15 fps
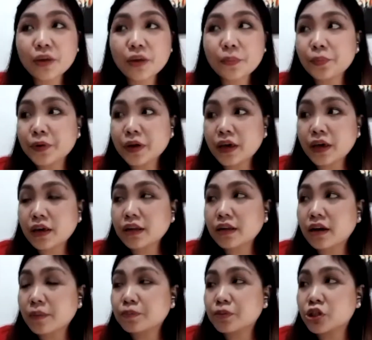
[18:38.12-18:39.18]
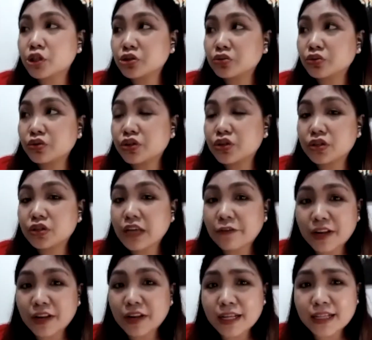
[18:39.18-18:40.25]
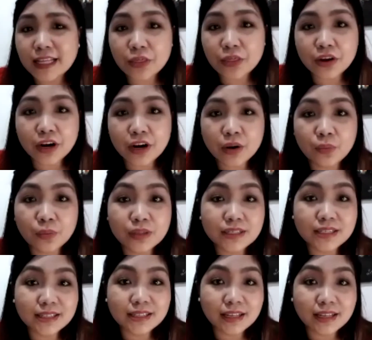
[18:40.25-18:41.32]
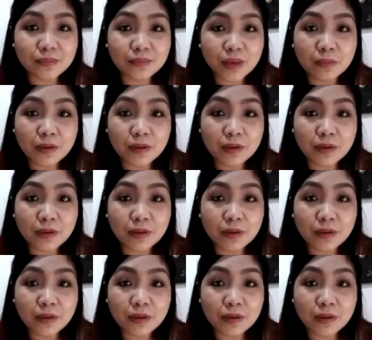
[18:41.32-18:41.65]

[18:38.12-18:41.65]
prenup shoots, definitely there would still be,